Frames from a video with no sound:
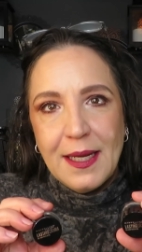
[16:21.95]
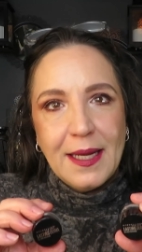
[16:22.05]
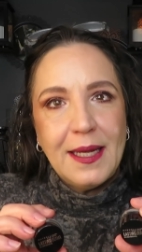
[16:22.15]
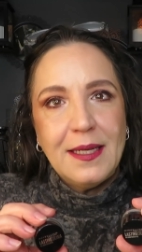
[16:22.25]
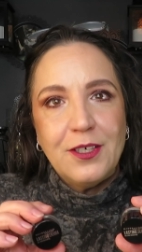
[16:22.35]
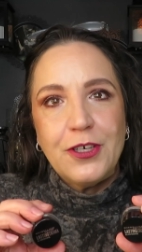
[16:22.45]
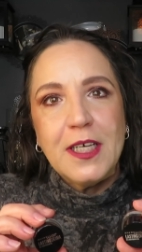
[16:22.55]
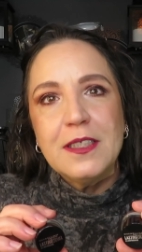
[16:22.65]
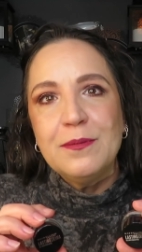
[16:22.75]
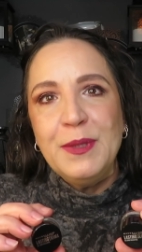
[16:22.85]
And
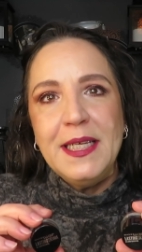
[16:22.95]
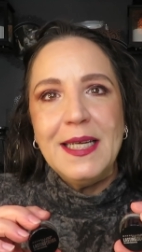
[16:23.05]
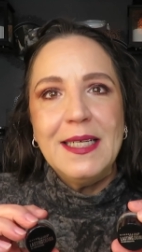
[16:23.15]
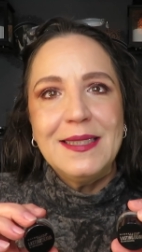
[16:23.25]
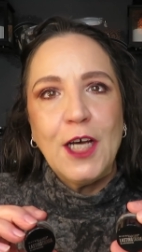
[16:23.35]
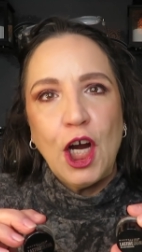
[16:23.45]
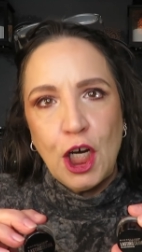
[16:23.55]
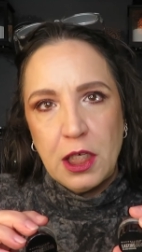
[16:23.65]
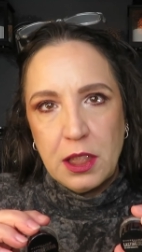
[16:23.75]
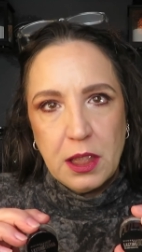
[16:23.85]
trust me, it's
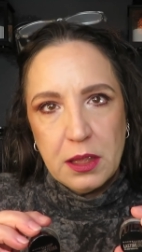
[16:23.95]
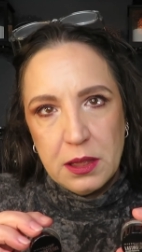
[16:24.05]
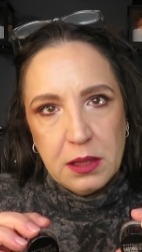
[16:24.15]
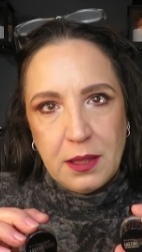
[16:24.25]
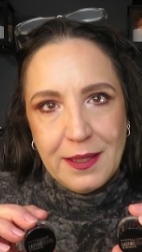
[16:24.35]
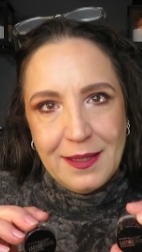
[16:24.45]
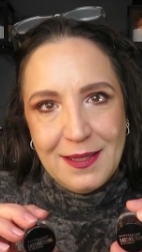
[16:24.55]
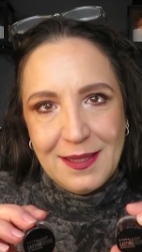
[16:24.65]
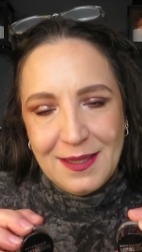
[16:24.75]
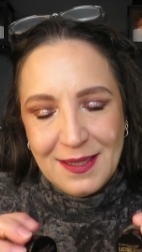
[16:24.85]
hard.
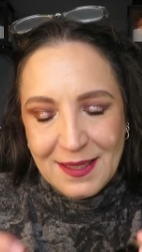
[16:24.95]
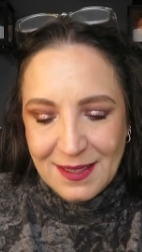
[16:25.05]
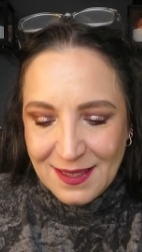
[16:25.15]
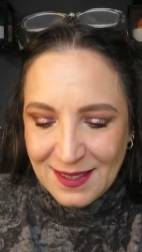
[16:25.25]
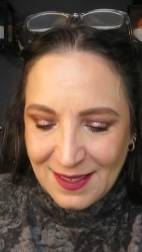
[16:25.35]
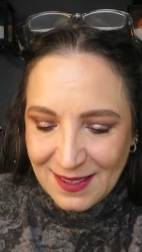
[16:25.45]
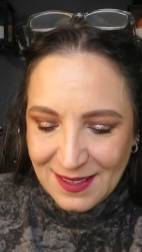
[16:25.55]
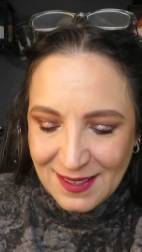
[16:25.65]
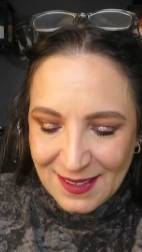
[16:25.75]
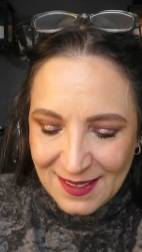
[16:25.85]

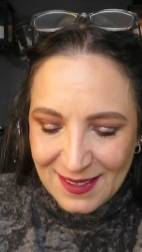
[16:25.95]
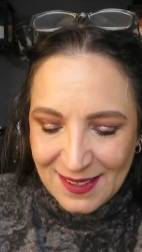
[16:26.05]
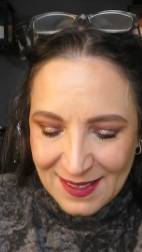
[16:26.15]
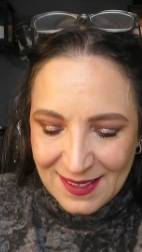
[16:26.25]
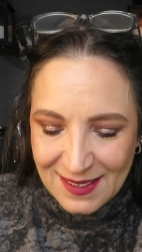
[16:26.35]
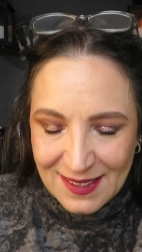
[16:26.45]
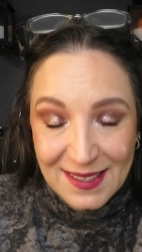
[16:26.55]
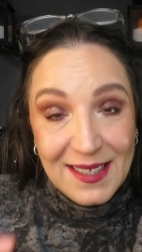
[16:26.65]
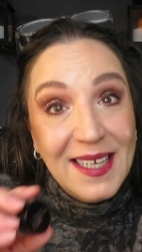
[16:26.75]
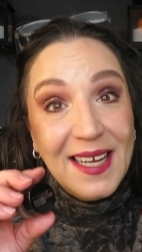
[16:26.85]

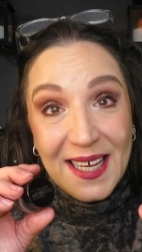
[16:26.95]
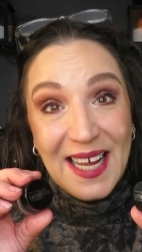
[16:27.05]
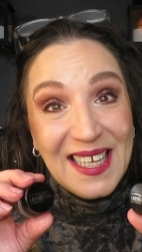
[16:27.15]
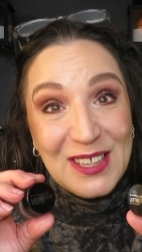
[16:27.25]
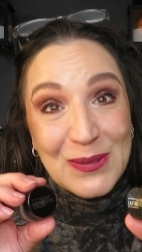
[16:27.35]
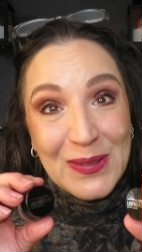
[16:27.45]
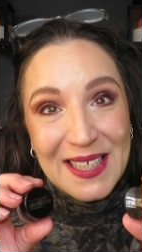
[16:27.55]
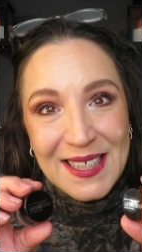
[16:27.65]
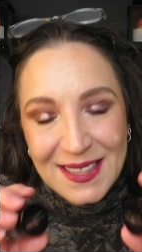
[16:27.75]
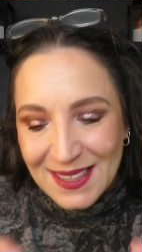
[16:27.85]
And so are
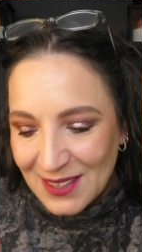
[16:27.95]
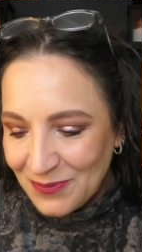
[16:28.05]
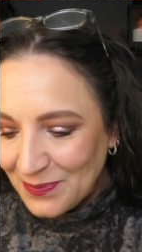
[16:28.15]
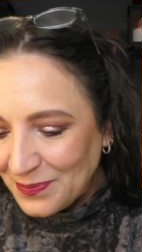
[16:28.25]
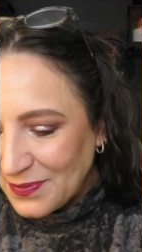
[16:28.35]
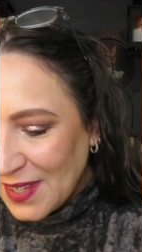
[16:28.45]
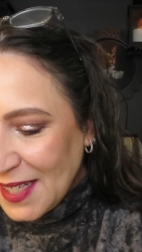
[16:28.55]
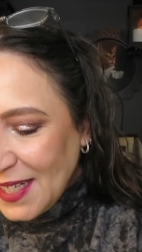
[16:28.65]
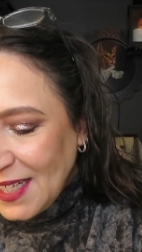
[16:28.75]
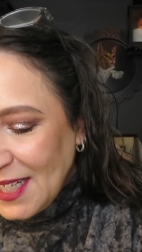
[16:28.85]
these.
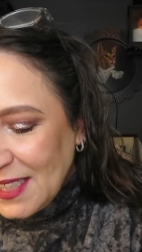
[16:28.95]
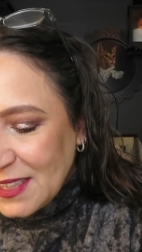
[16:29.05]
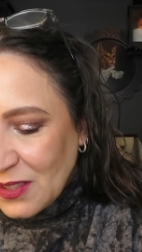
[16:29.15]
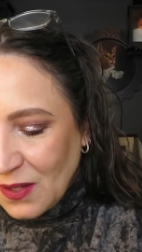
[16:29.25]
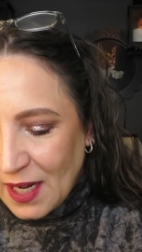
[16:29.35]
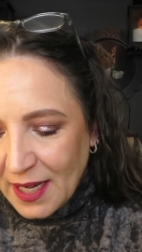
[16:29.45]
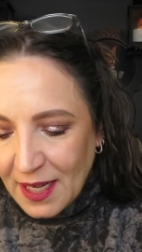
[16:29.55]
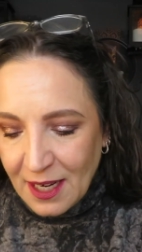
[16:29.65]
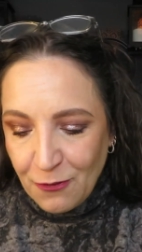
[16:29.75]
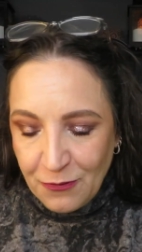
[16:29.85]
So I
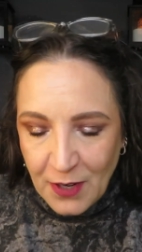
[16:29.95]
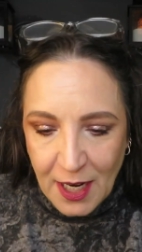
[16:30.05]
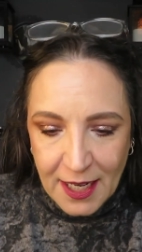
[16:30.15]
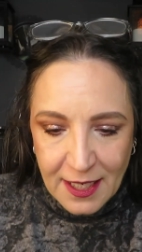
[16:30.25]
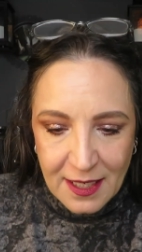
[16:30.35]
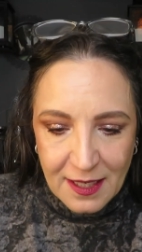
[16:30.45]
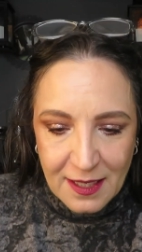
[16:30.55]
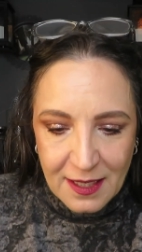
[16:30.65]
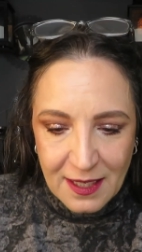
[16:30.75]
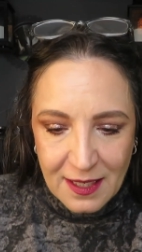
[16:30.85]
gotta find,
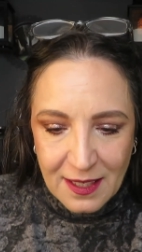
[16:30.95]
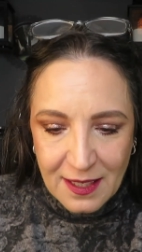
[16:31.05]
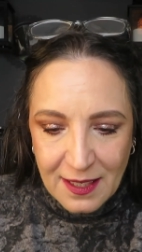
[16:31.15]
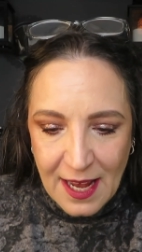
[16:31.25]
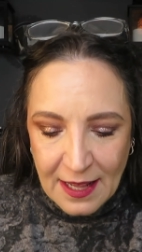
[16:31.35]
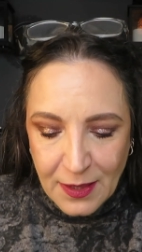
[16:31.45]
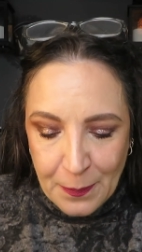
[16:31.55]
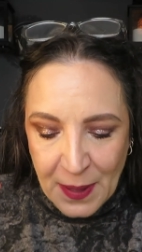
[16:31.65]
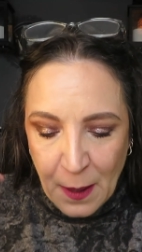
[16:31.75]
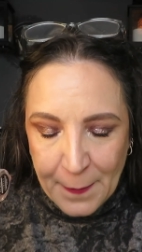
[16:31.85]
at the
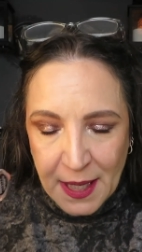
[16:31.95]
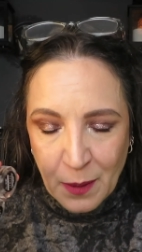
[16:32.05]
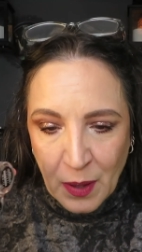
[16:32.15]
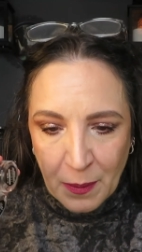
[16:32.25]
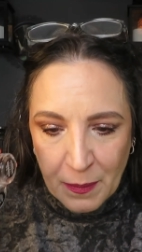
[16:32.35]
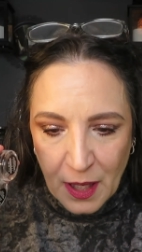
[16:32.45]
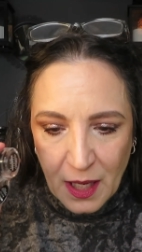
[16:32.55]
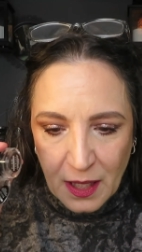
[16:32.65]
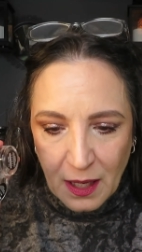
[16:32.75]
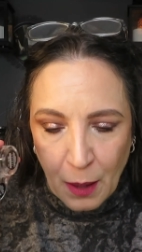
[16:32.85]
bare minimum,
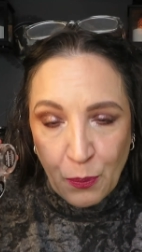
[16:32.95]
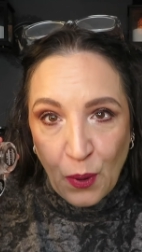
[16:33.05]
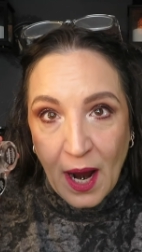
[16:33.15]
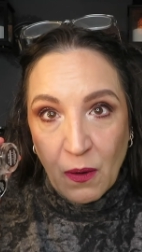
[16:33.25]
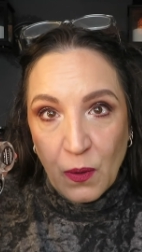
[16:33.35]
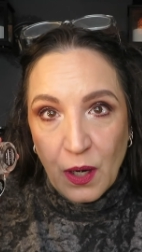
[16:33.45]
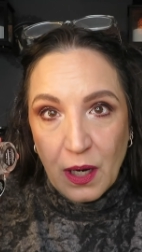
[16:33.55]
a brown.